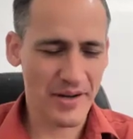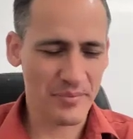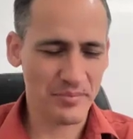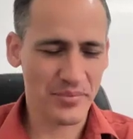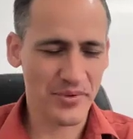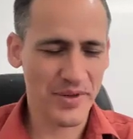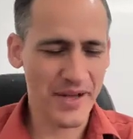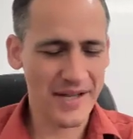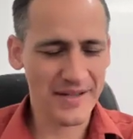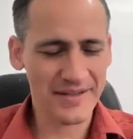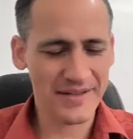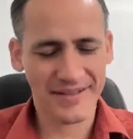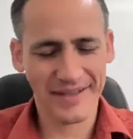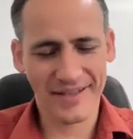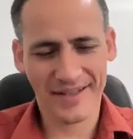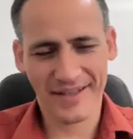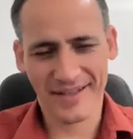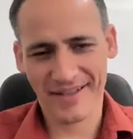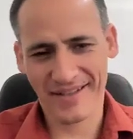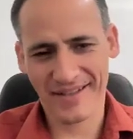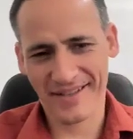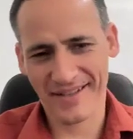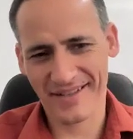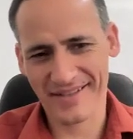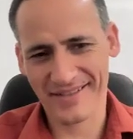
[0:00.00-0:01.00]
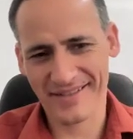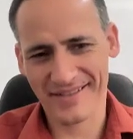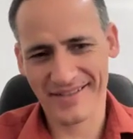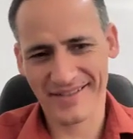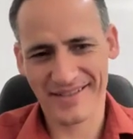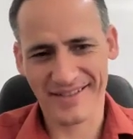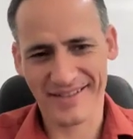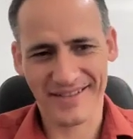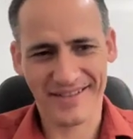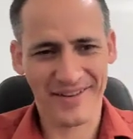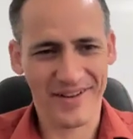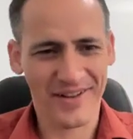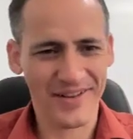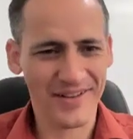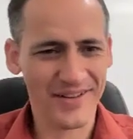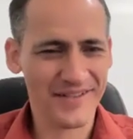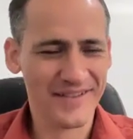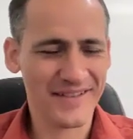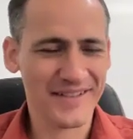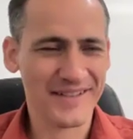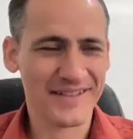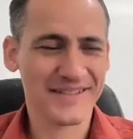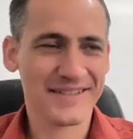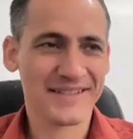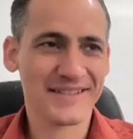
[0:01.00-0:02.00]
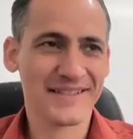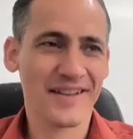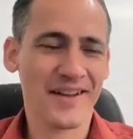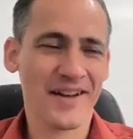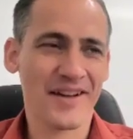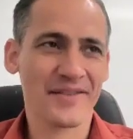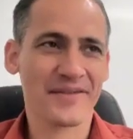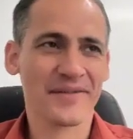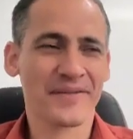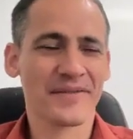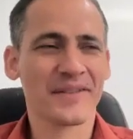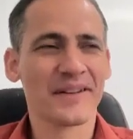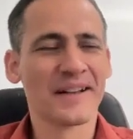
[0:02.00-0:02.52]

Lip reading: plane tickets and all of this stuff?